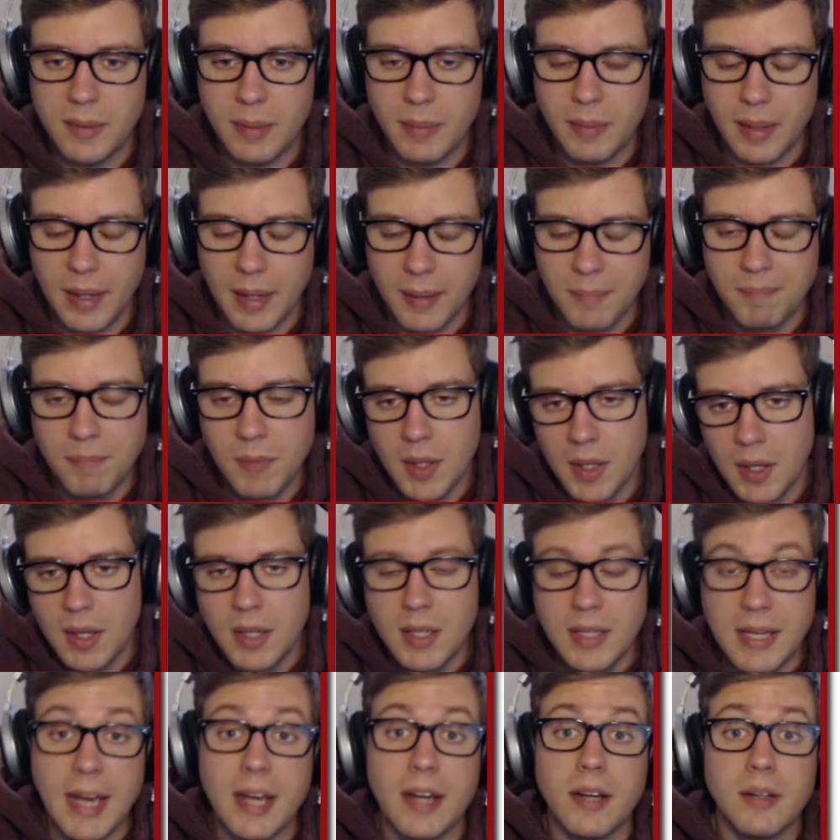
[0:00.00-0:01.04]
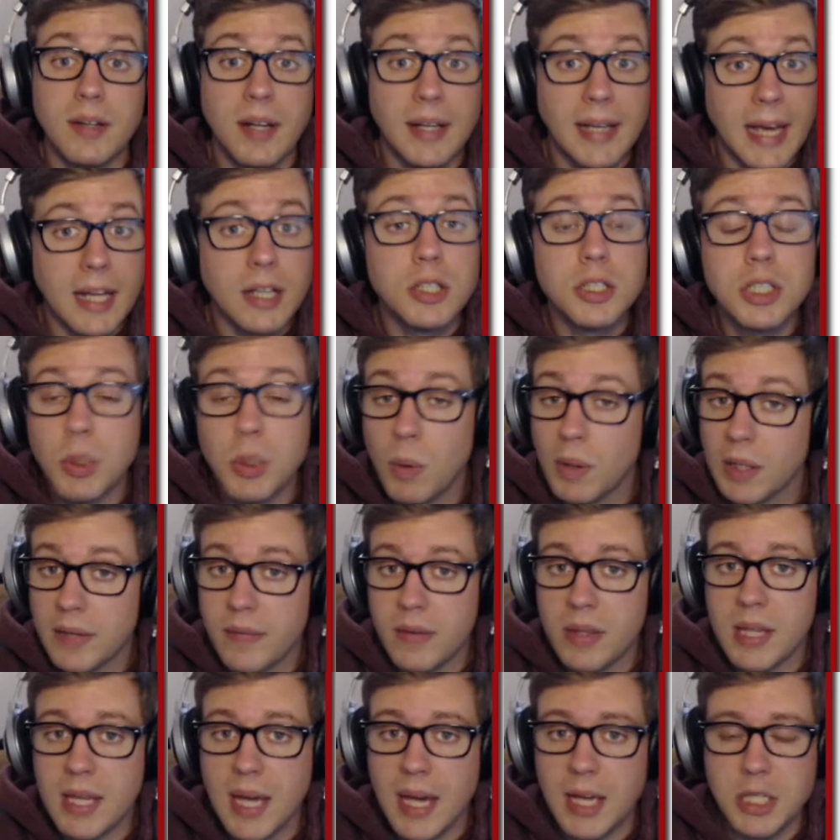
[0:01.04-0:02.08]
Okay. Yeah. Again, she won't give
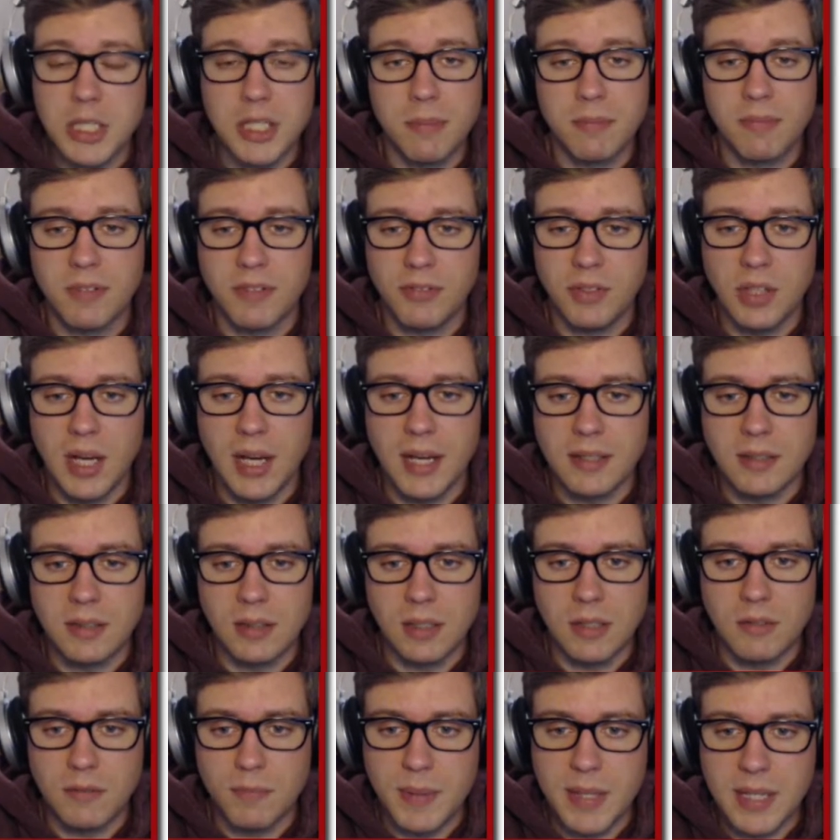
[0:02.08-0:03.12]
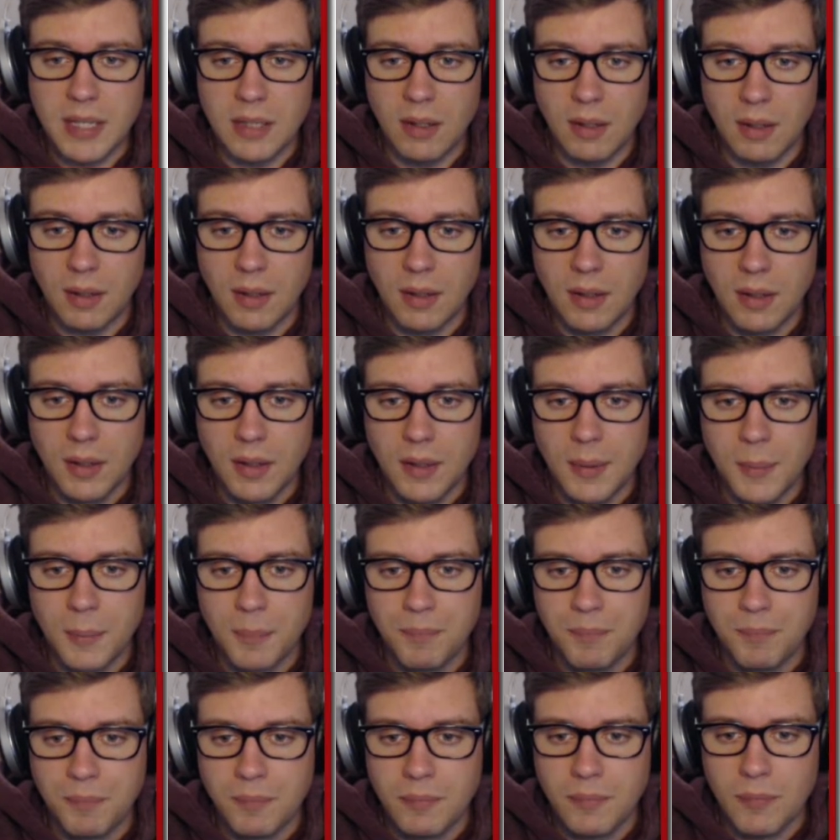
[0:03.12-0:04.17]
you the HM for fly until you've beat her.
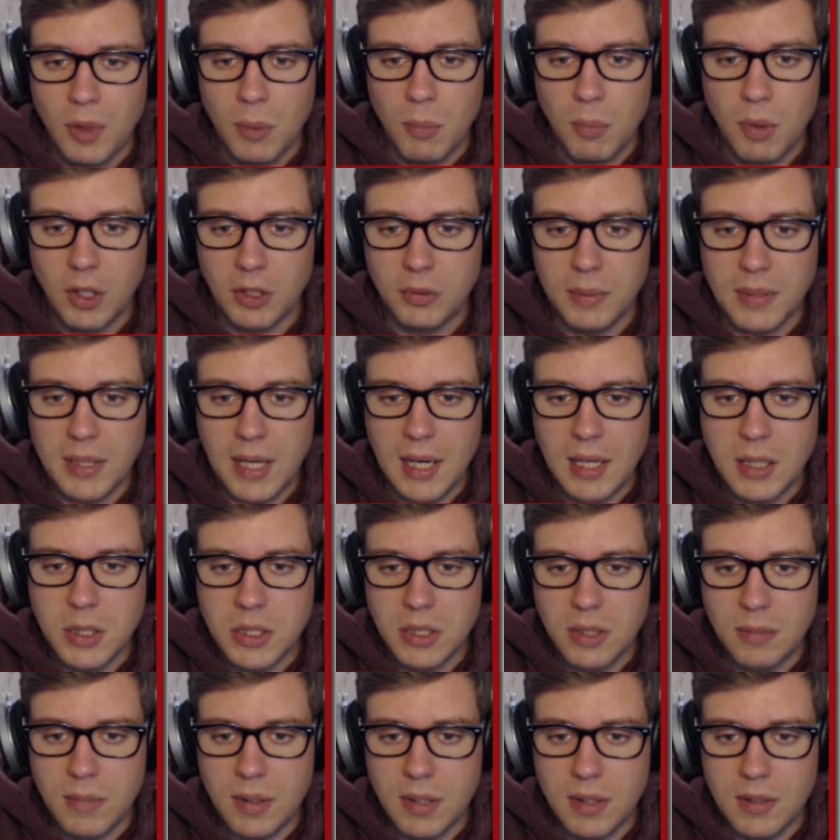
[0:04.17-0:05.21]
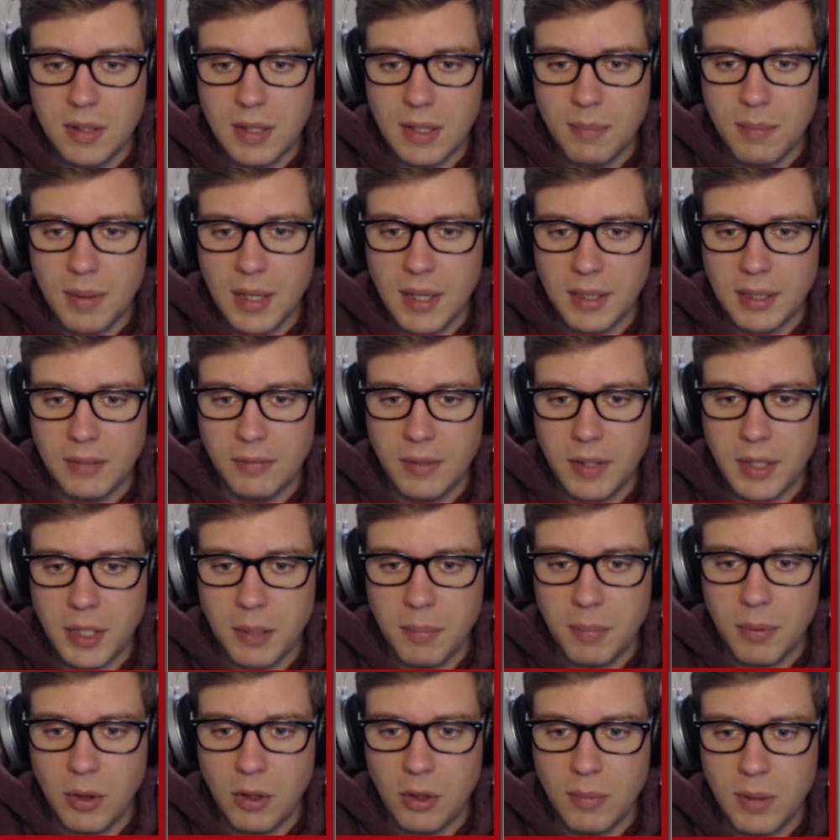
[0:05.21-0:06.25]
Marcus with the HM and TM Pocket. You fly to your
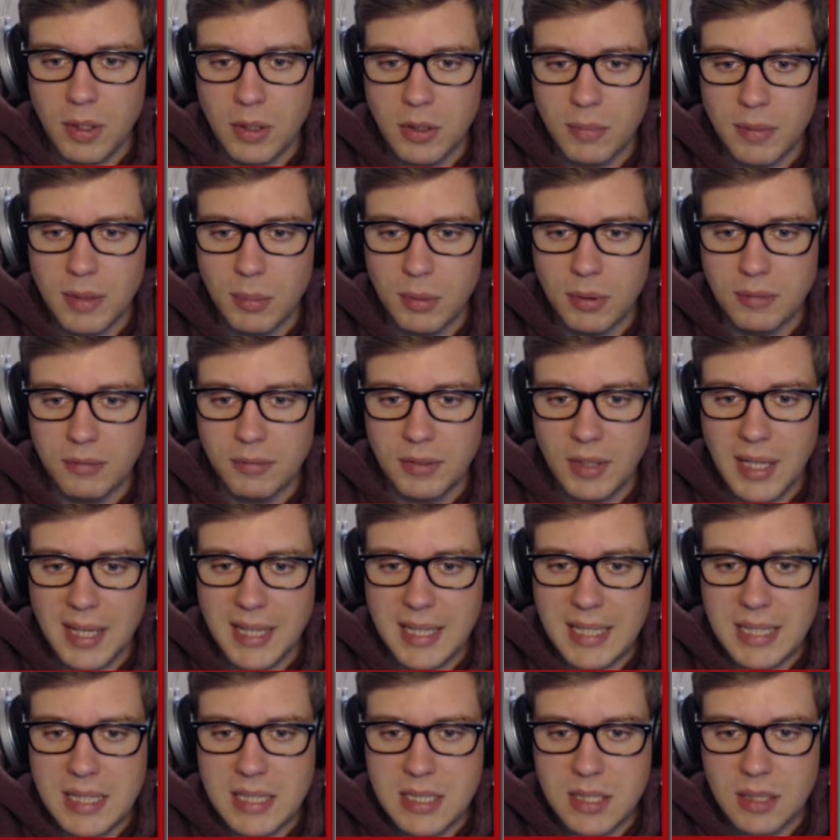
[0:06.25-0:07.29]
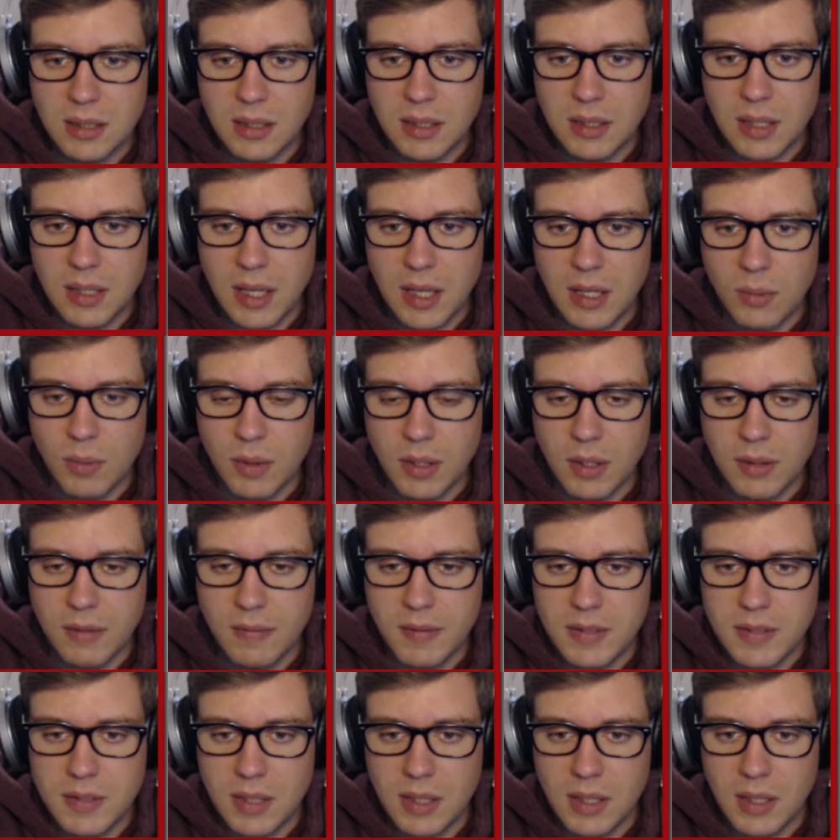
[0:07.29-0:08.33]
Pokemon, you'll be able to fly instantly to anywhere you have
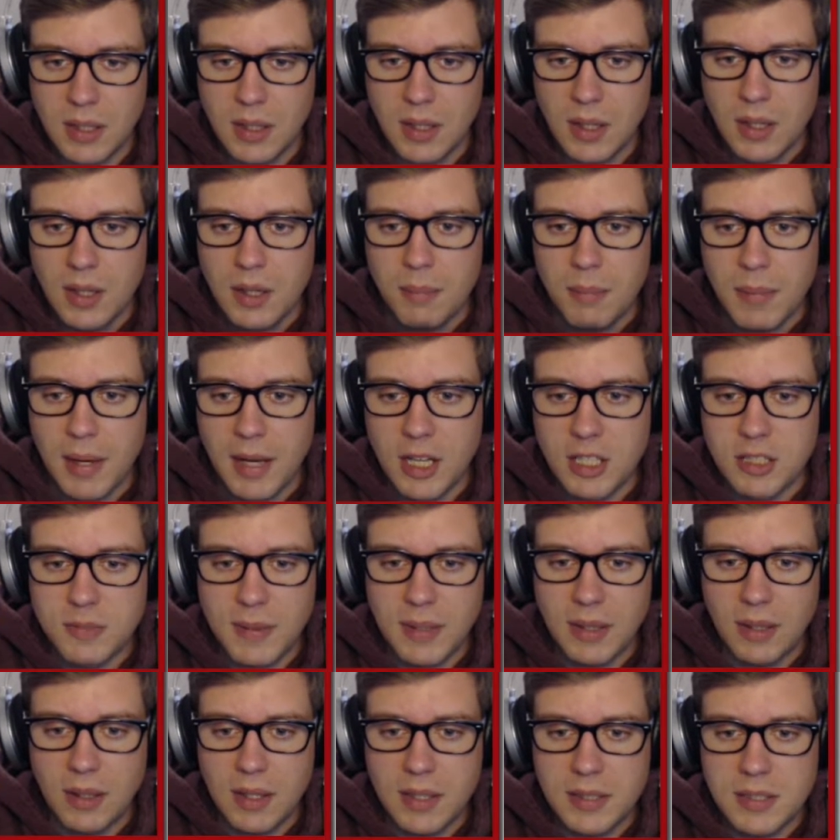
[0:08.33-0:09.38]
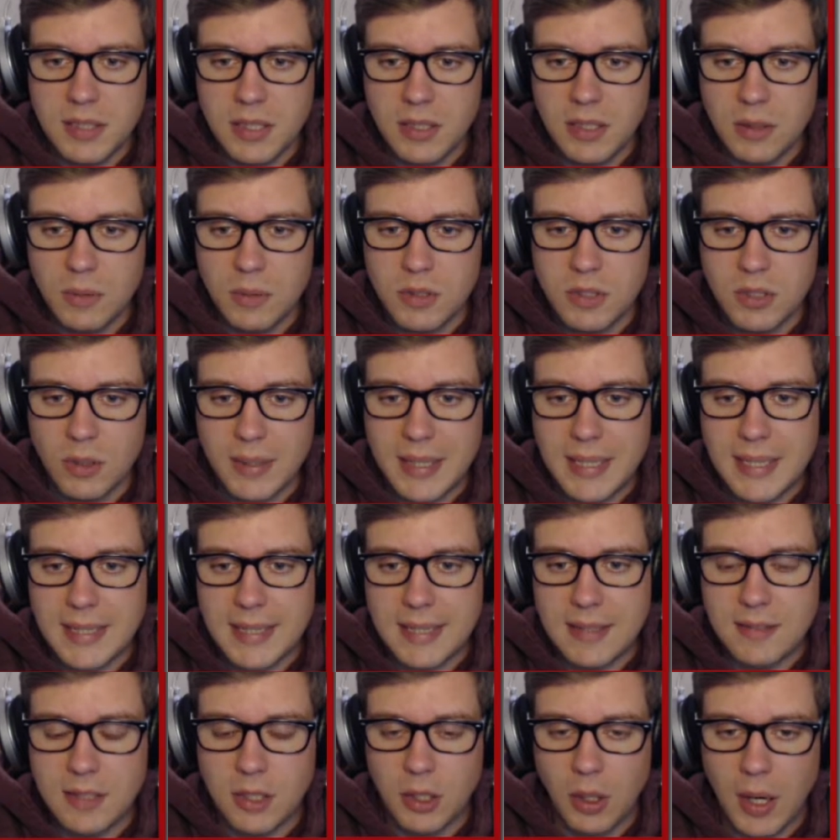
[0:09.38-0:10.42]
visited. My husband lost to you, so he
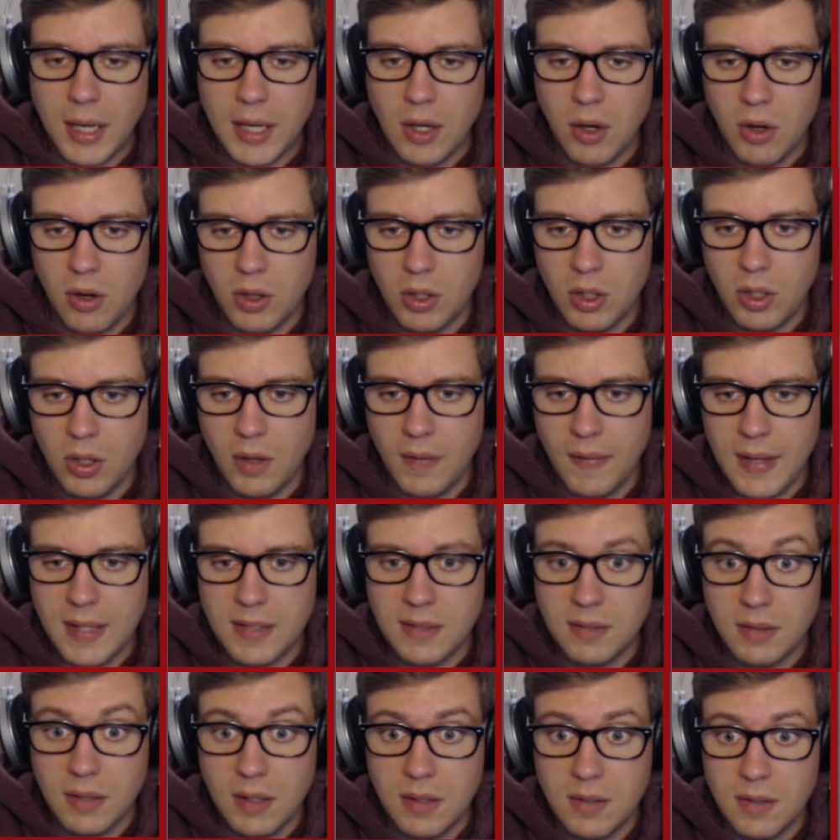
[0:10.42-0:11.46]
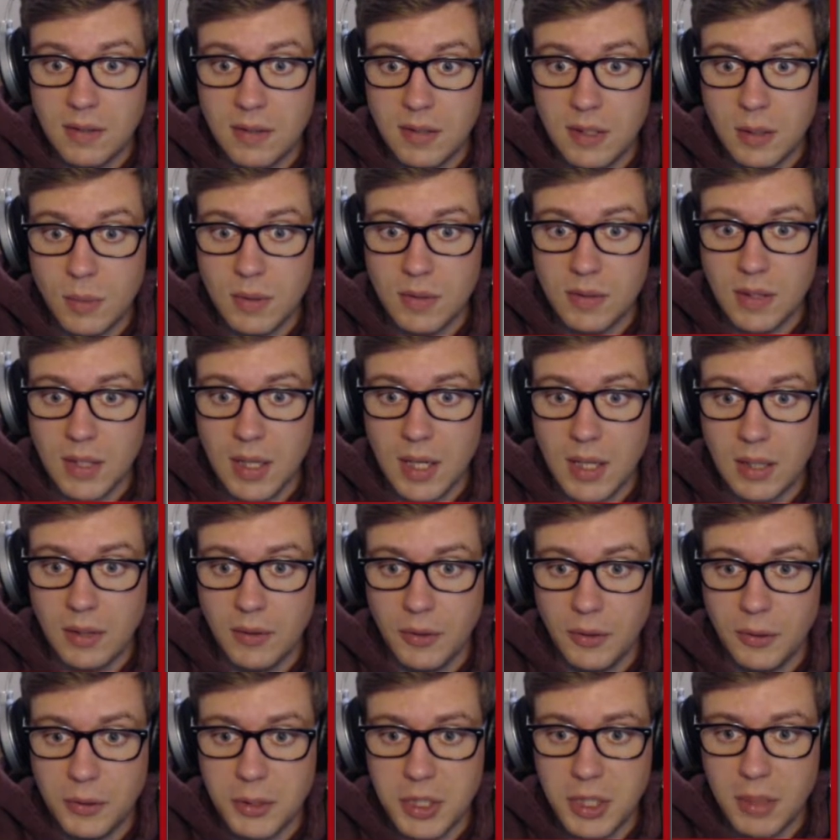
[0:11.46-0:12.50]
needs to train harder. That's good since he was getting a
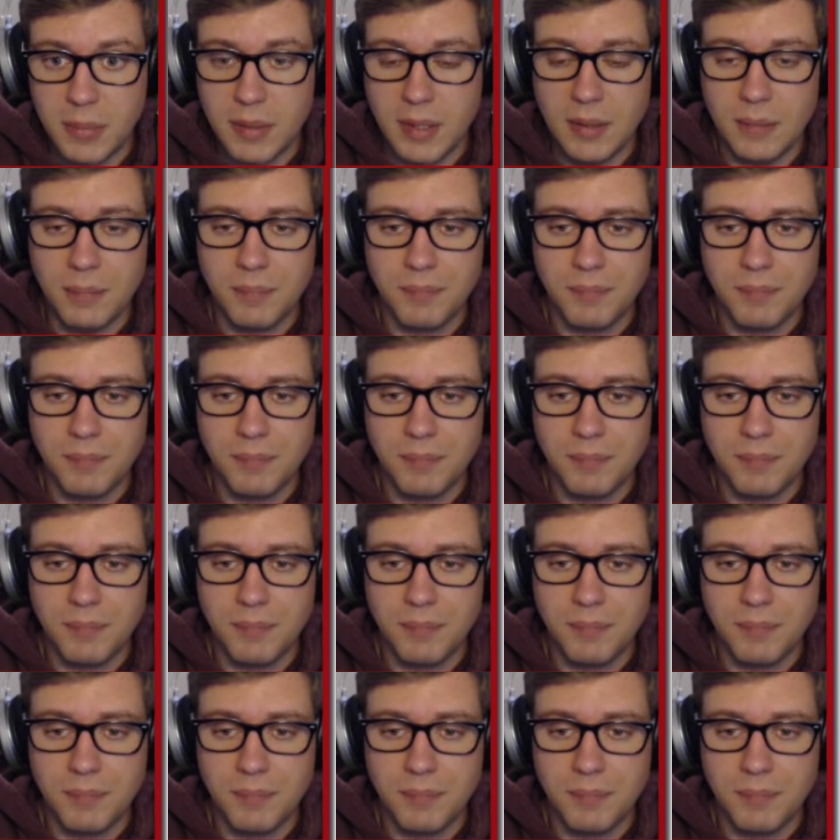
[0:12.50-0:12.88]
little chubby.